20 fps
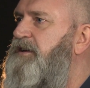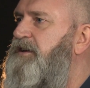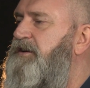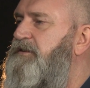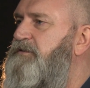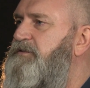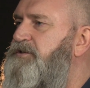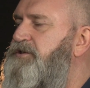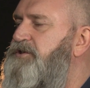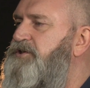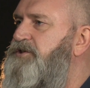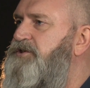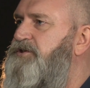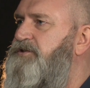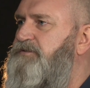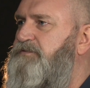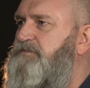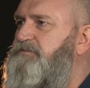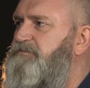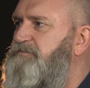It was
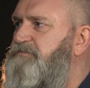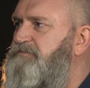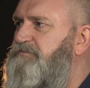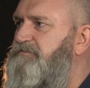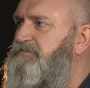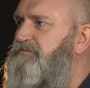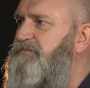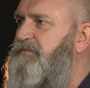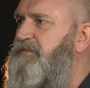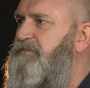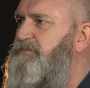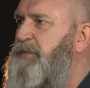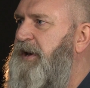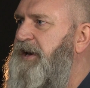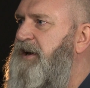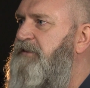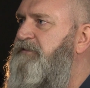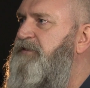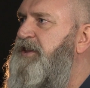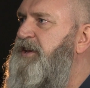just
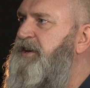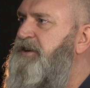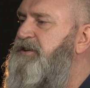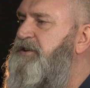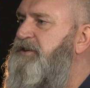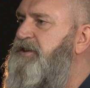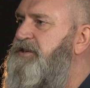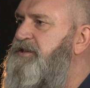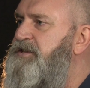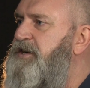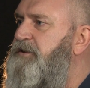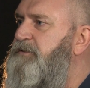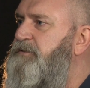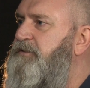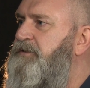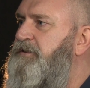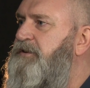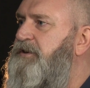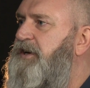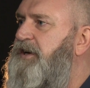meant everything to the
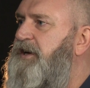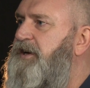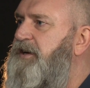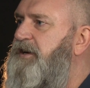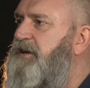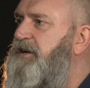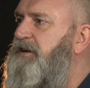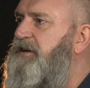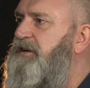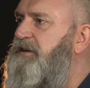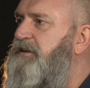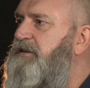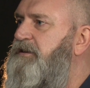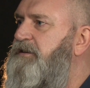town. You